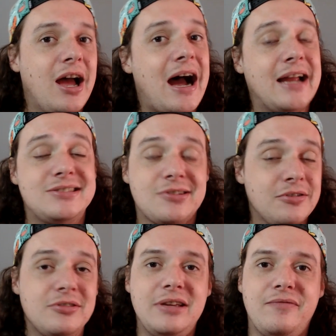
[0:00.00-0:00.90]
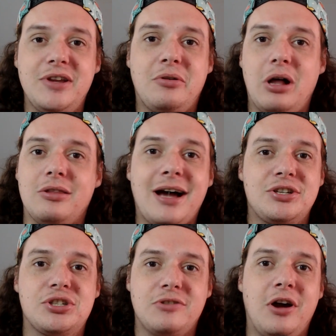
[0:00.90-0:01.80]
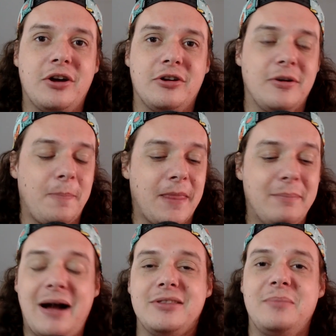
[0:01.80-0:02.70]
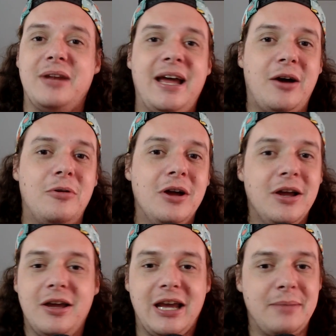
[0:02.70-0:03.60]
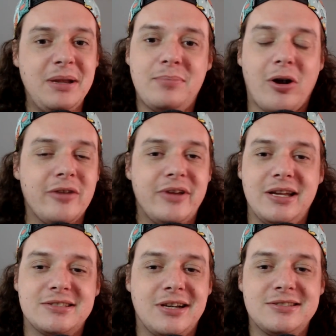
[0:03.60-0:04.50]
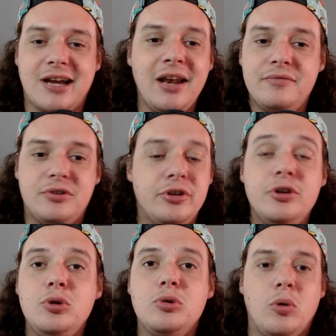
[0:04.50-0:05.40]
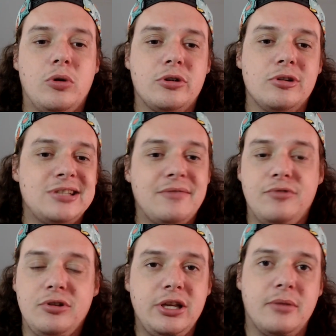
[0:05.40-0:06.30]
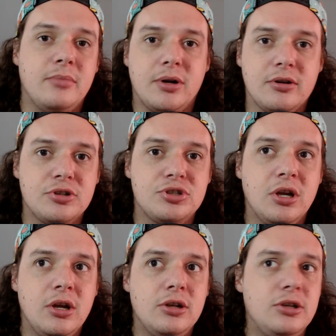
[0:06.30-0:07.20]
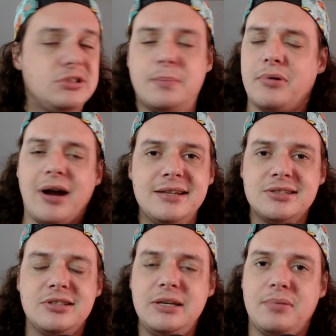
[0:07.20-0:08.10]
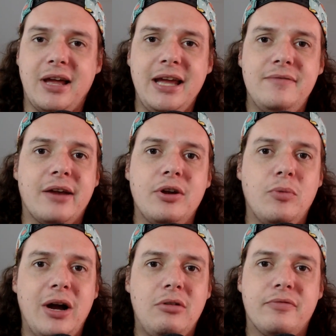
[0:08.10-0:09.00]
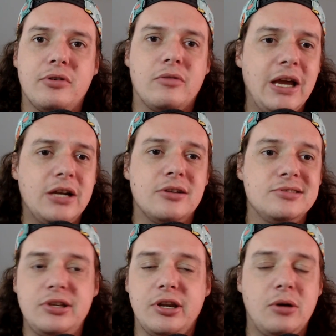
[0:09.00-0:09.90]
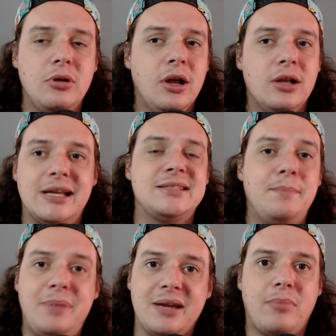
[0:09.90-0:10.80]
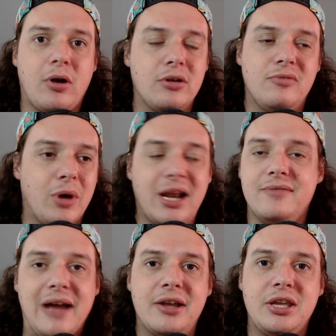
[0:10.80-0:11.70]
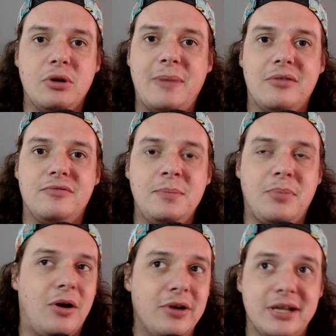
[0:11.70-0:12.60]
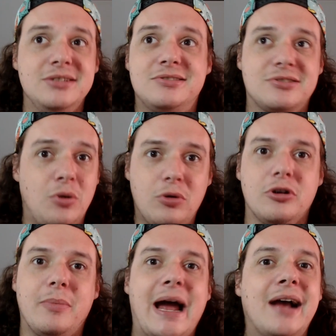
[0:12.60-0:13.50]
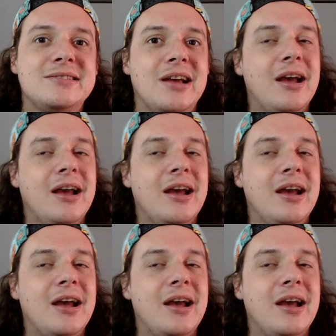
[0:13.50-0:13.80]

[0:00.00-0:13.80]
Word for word: I certainly feel a lot stronger about them now, and a big part of it is because kind of two corners have really emerged to surprisingly play very well for the Raiders. And, you know, that's a big part of what I value about football is cornerbacks.